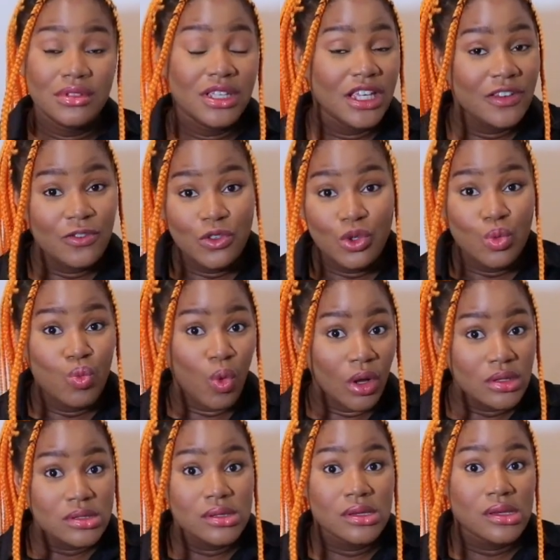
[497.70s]
if you
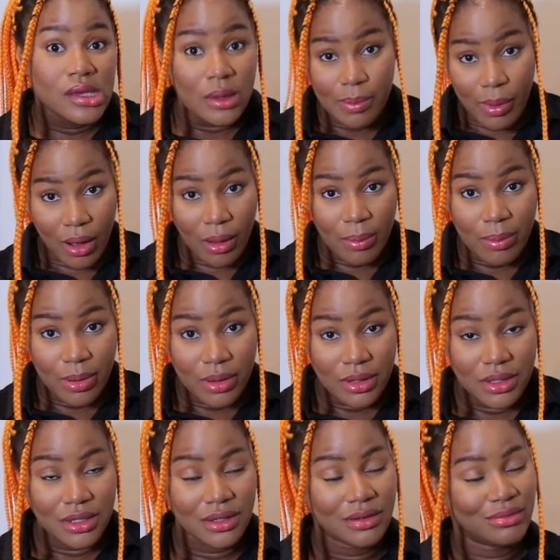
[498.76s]
want to keep up,
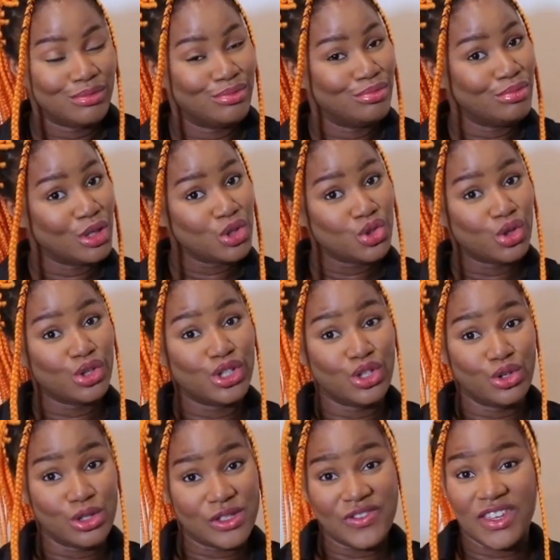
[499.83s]
make sure the
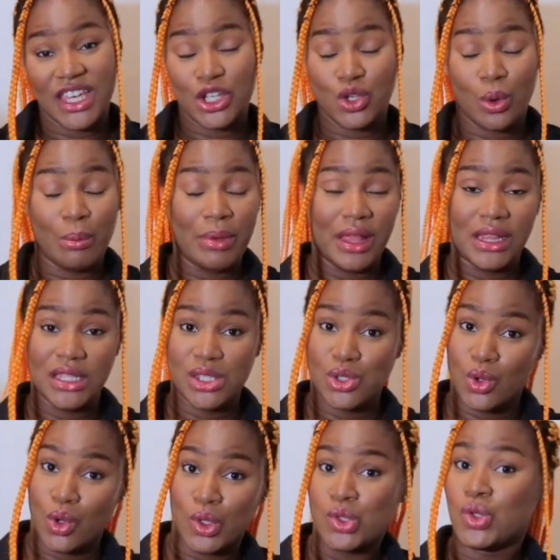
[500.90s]
notification bell is
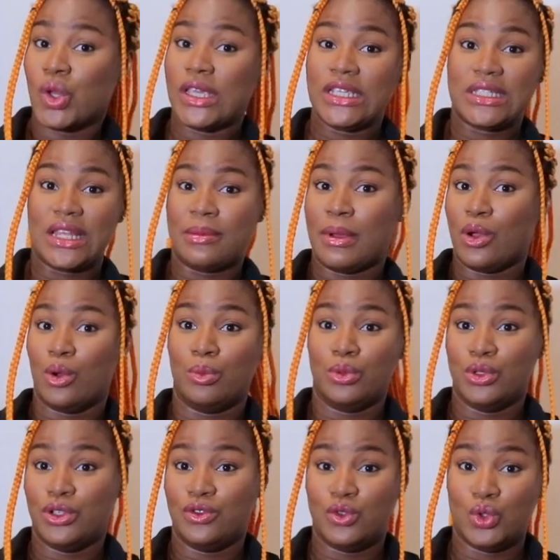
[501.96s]
on, so each time I
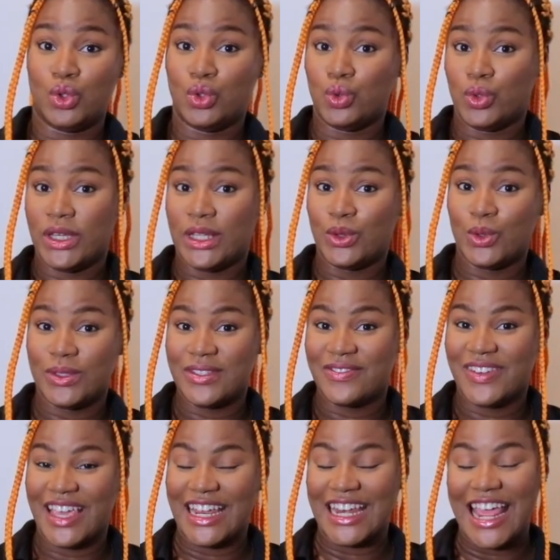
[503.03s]
upload a video you get
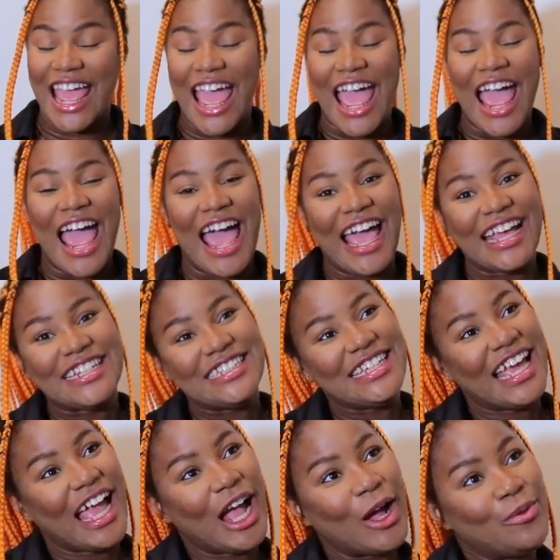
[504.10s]
notified. And
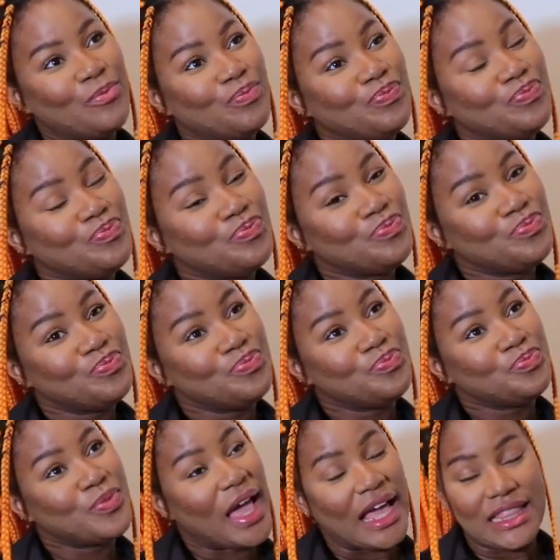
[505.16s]
yeah,
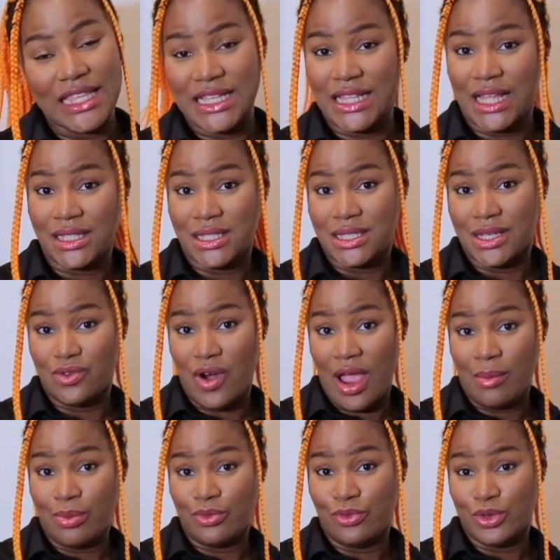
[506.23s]
I think that's a
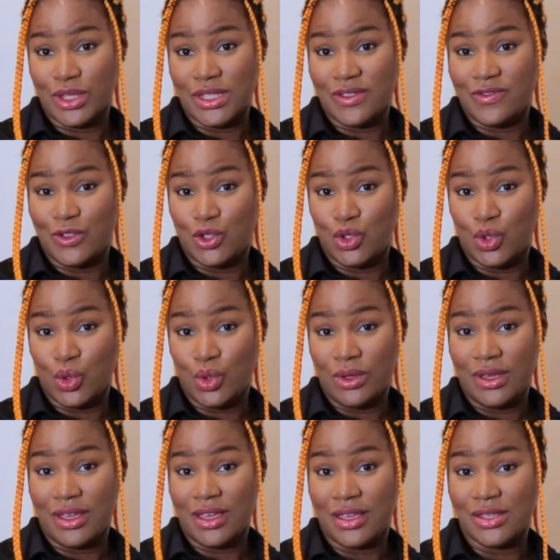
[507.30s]
wrap for this video.
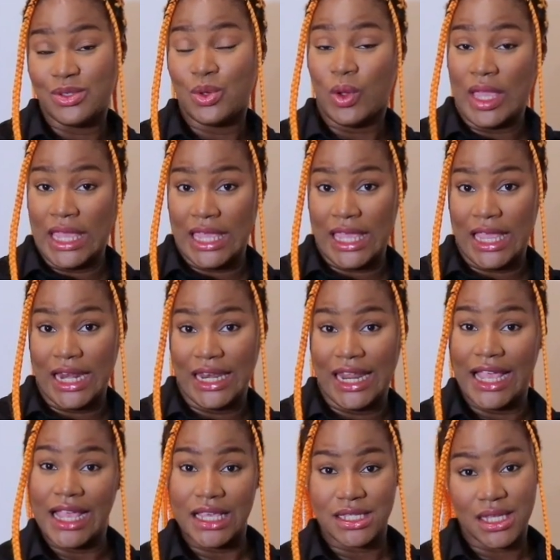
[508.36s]
So again,
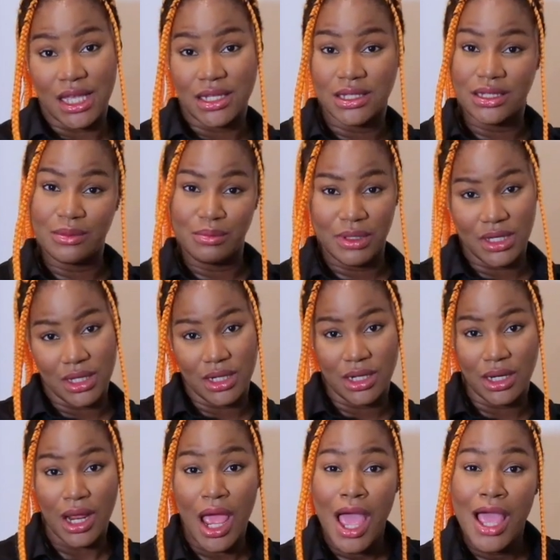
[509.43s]
like I said in the beginning,